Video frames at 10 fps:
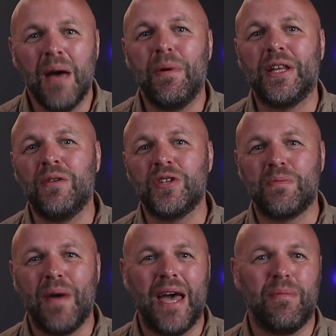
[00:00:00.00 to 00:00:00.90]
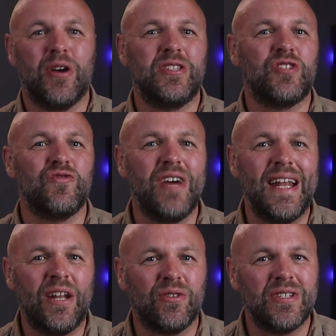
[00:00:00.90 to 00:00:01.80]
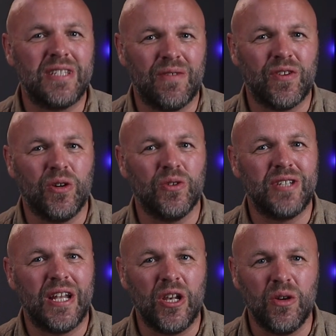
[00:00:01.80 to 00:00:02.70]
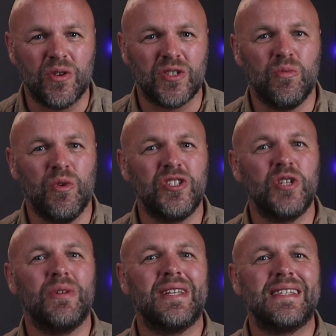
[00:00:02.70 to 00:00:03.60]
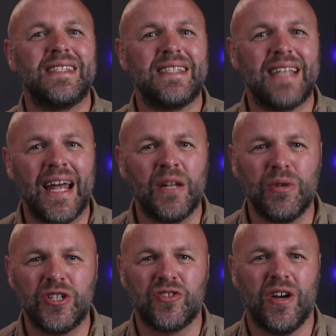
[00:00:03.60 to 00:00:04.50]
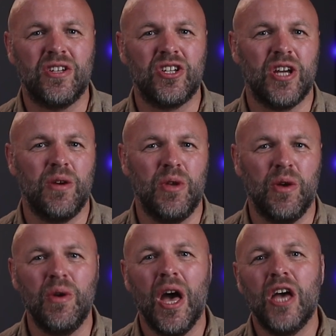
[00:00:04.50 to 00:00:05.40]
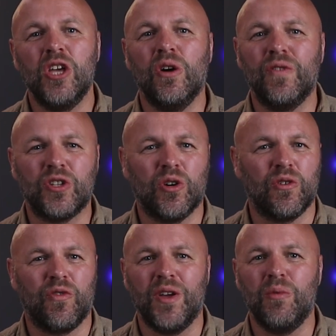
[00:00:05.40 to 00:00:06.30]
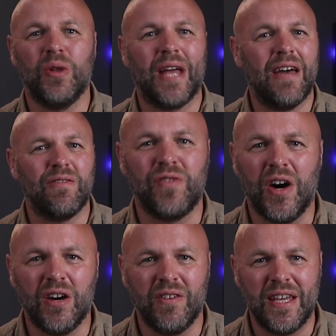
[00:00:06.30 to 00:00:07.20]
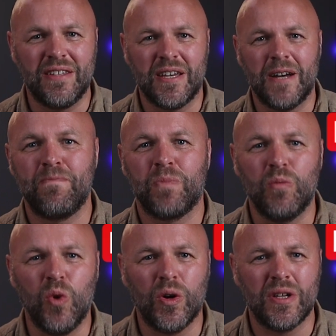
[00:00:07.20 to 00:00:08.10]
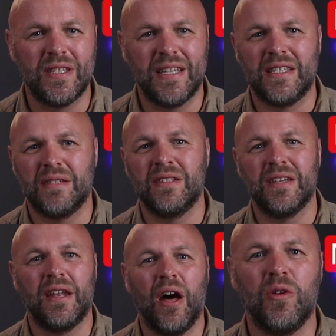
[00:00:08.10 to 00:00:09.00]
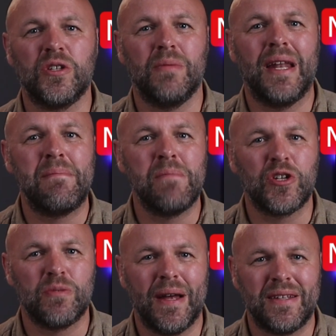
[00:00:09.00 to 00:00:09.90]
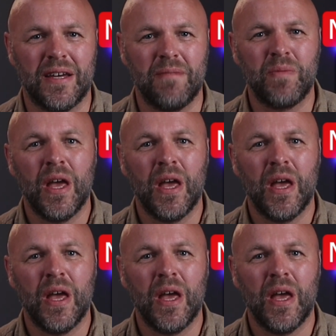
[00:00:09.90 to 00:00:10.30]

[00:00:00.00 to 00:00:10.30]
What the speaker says: But don't despair, because it's really not as difficult as it looks, and once you understand what it's trying to show you, your photography will get far easier, more consistent and ultimately much better.